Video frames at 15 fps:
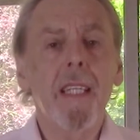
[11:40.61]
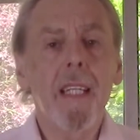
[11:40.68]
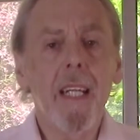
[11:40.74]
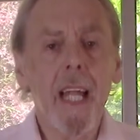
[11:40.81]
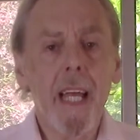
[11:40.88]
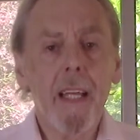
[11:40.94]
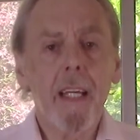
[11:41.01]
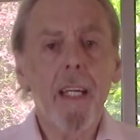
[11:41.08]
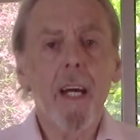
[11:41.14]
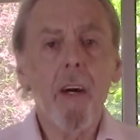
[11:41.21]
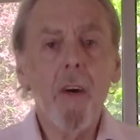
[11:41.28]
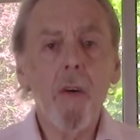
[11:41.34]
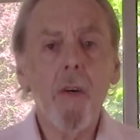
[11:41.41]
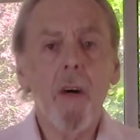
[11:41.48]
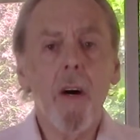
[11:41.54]
let
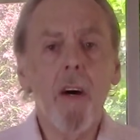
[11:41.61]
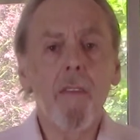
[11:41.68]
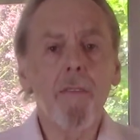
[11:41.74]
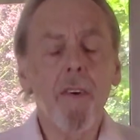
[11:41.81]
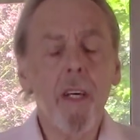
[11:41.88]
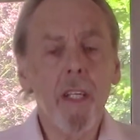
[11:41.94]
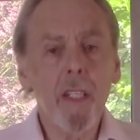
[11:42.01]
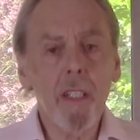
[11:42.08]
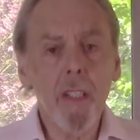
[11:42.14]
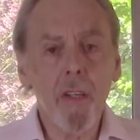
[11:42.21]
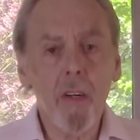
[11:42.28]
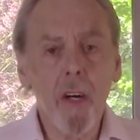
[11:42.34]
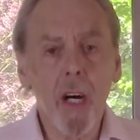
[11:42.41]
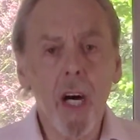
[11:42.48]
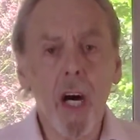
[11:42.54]
go of
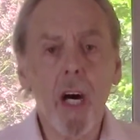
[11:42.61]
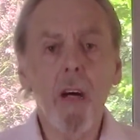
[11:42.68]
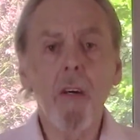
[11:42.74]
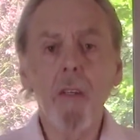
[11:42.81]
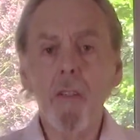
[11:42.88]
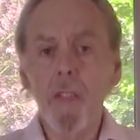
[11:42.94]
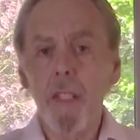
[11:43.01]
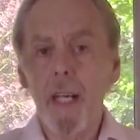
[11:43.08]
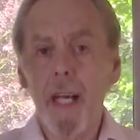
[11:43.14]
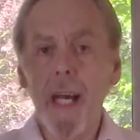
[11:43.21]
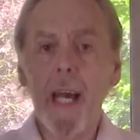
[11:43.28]
your own